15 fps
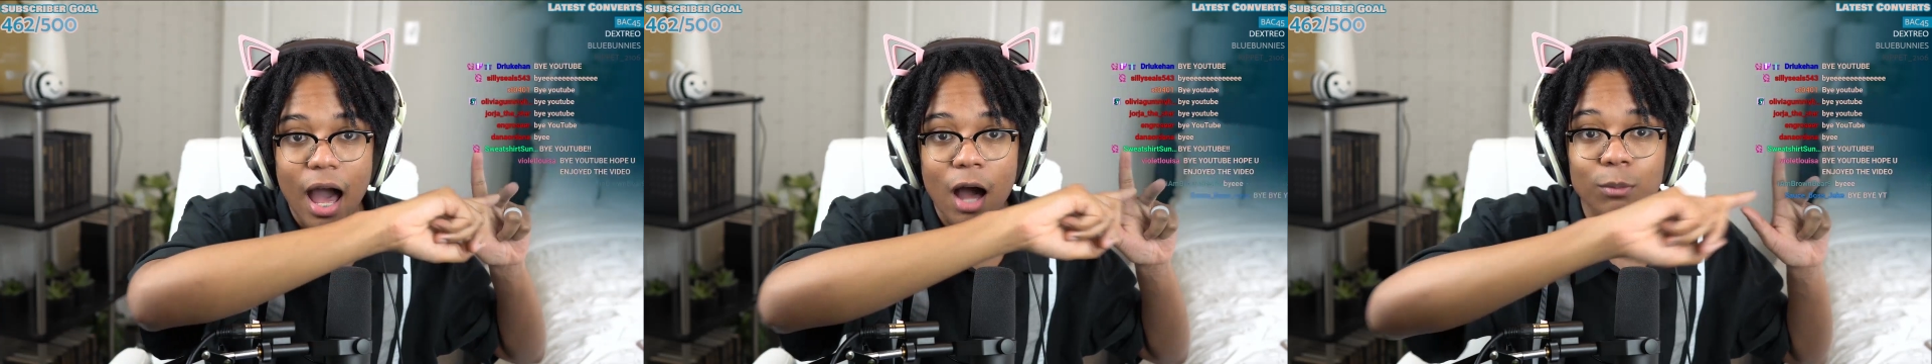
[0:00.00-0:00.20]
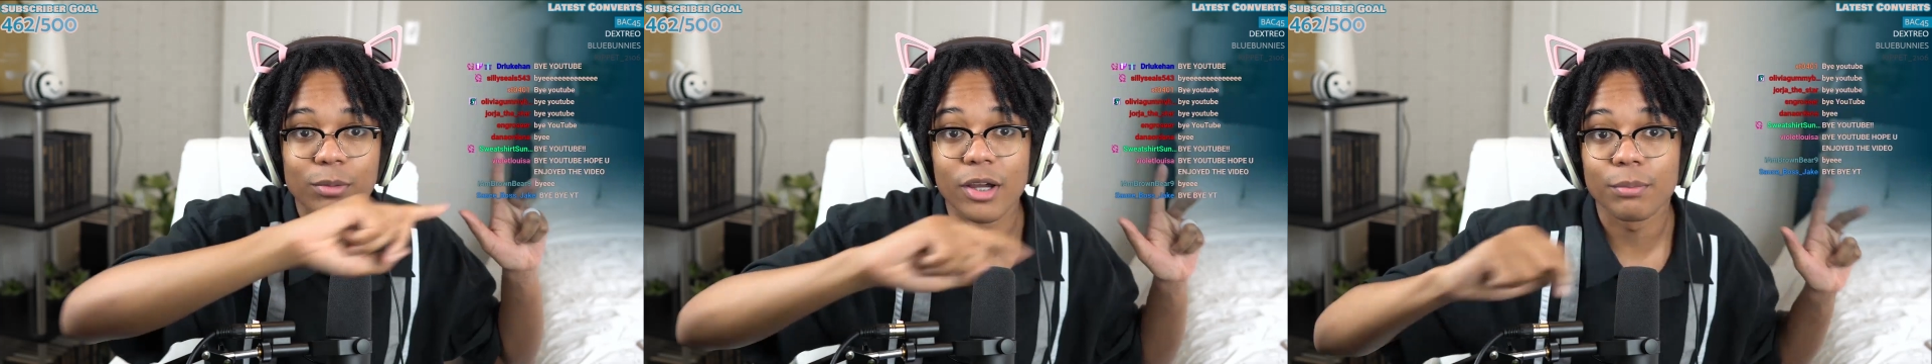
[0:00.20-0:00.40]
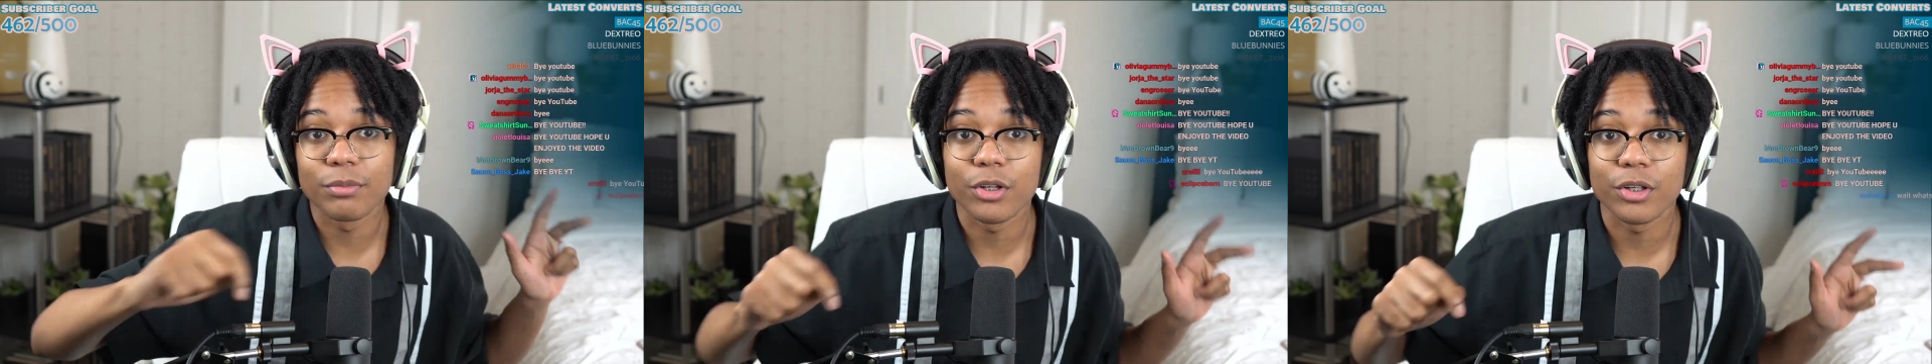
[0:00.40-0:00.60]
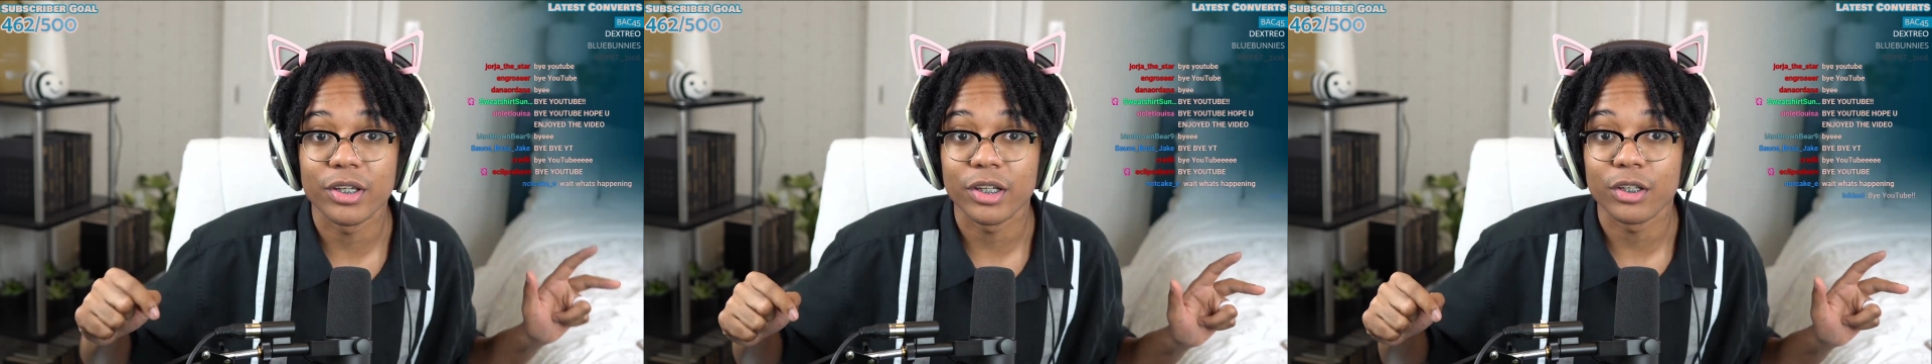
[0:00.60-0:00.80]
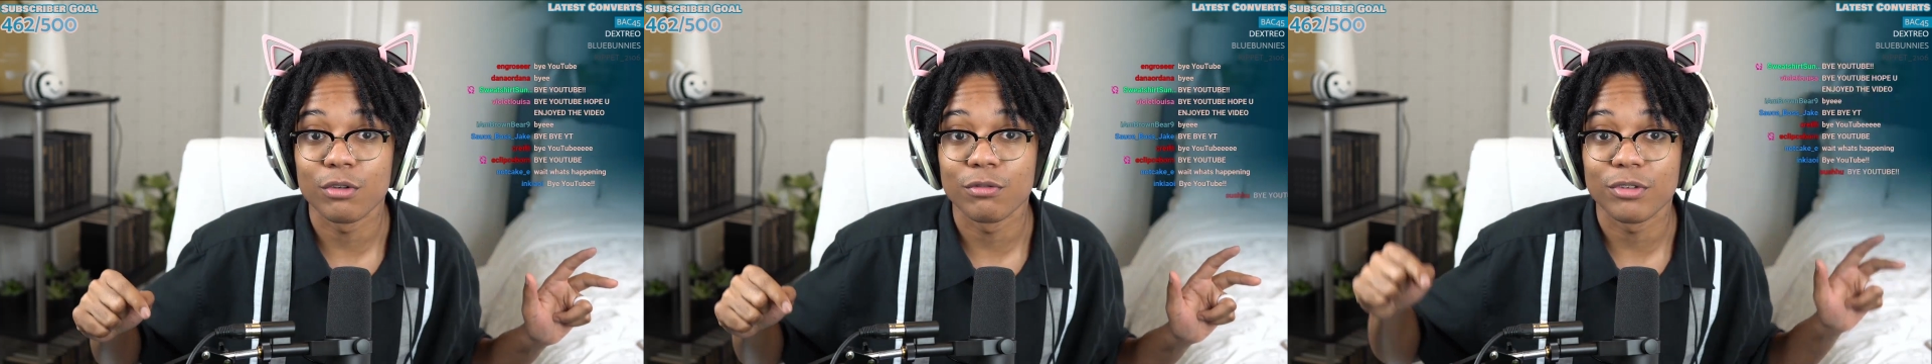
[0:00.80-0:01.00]
I'll be
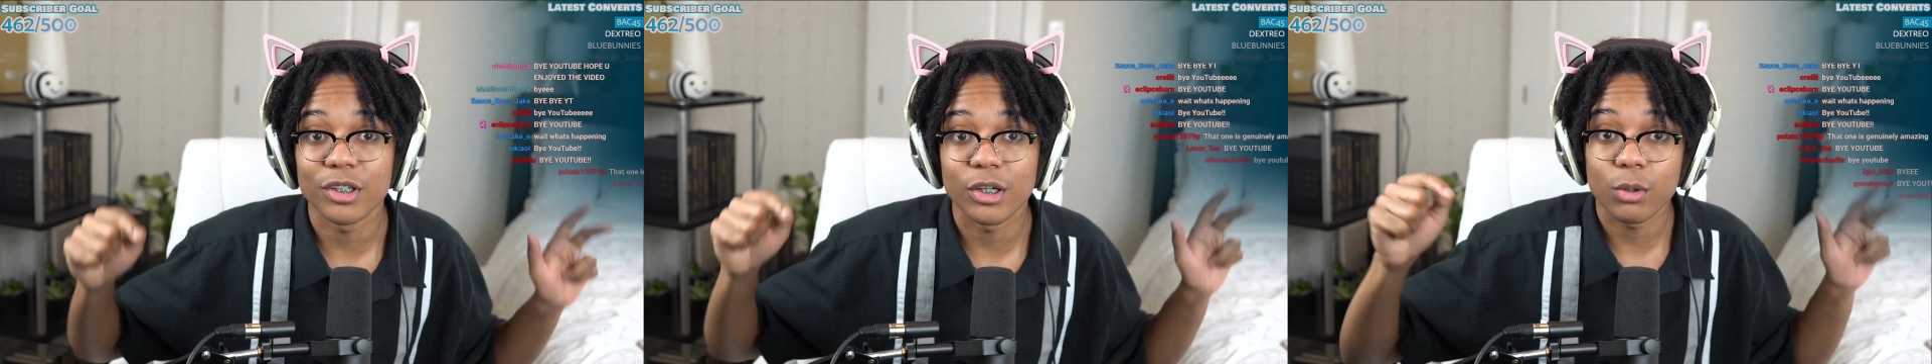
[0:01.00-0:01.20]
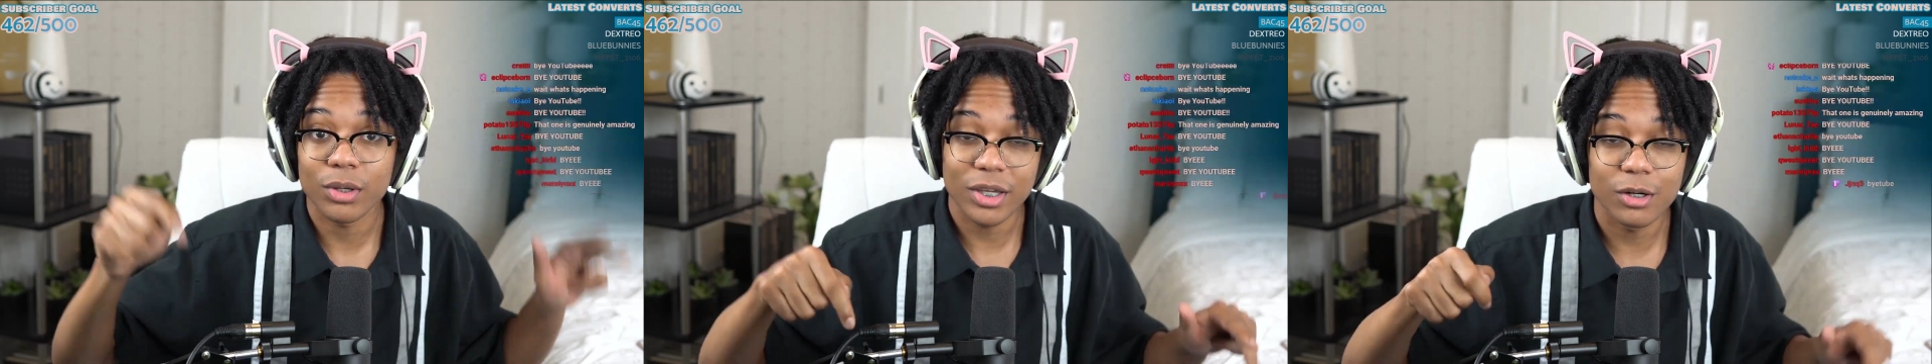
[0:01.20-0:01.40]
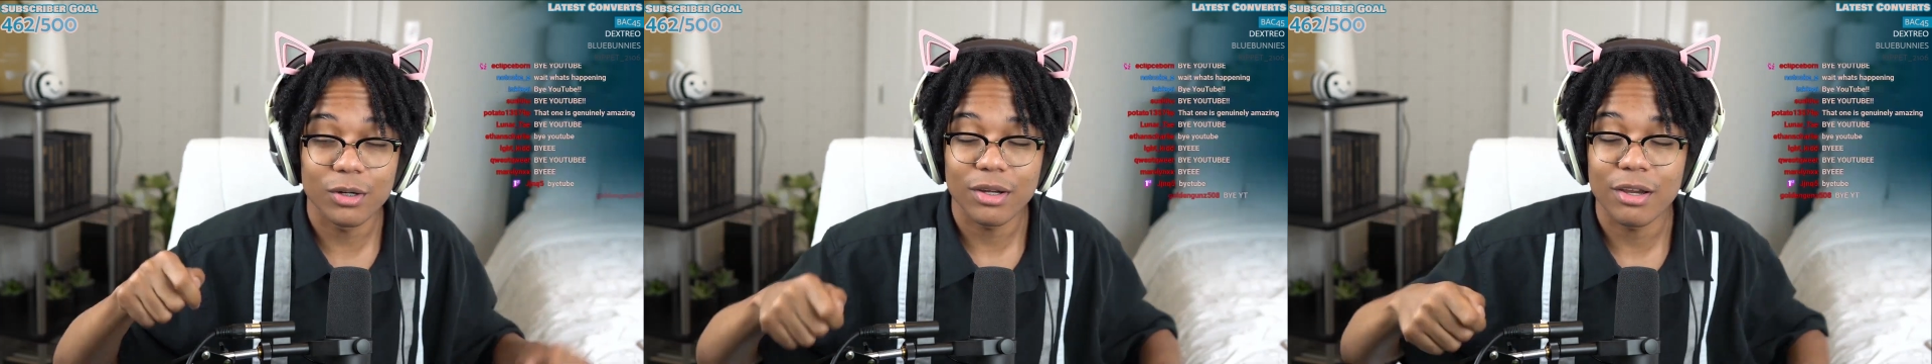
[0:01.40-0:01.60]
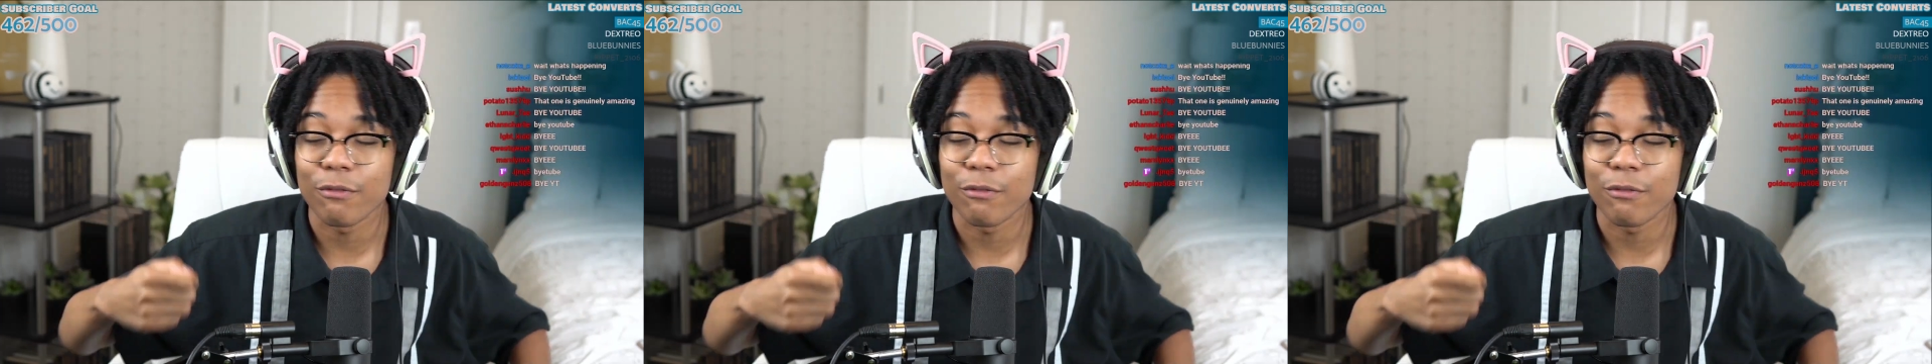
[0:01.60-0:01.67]
uploading a new video here.